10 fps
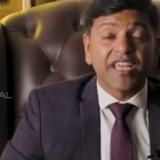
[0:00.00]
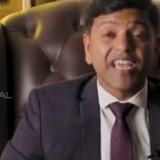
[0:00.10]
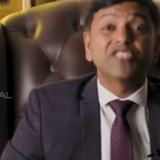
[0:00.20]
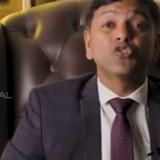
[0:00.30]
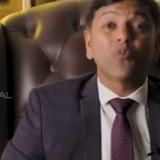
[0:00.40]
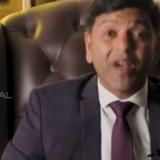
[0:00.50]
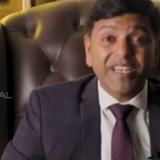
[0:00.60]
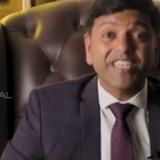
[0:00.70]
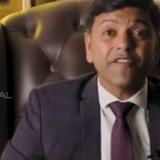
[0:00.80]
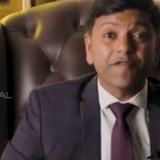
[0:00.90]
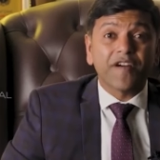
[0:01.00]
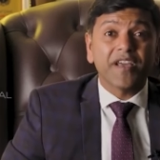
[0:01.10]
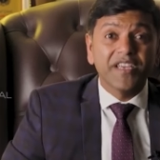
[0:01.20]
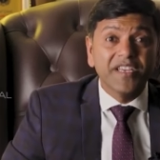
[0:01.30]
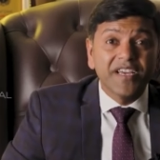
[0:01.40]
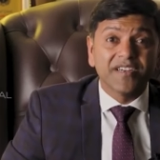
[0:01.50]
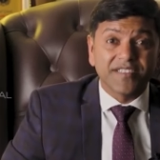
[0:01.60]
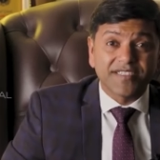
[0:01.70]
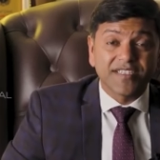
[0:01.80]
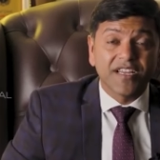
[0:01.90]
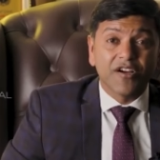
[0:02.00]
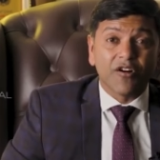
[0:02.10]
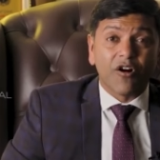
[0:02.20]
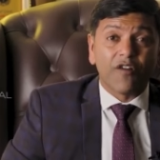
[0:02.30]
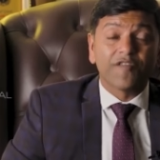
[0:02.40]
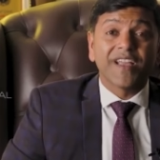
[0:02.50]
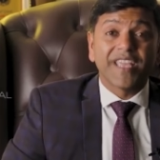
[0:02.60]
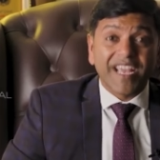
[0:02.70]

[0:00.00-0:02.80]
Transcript: a 25 years of